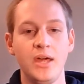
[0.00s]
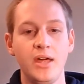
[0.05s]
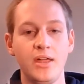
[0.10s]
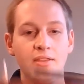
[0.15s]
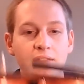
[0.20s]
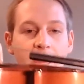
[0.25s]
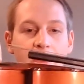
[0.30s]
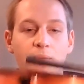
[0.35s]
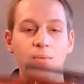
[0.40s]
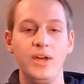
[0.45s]

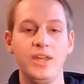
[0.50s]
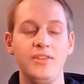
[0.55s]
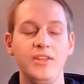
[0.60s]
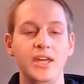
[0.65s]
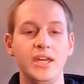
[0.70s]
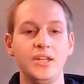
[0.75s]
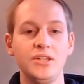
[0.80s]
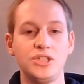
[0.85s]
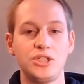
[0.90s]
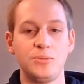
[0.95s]
That way the
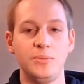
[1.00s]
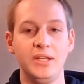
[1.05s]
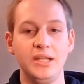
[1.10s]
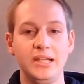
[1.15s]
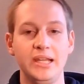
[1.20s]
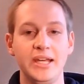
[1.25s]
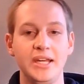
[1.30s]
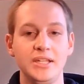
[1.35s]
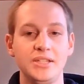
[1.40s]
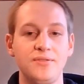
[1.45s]
instrument
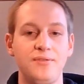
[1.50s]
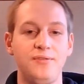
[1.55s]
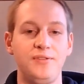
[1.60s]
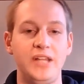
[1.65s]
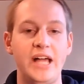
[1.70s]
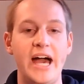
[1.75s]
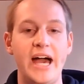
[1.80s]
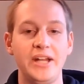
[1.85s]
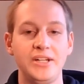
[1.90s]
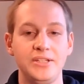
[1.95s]
lays
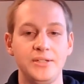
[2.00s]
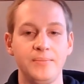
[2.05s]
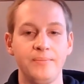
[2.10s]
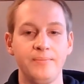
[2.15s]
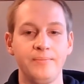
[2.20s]
flat.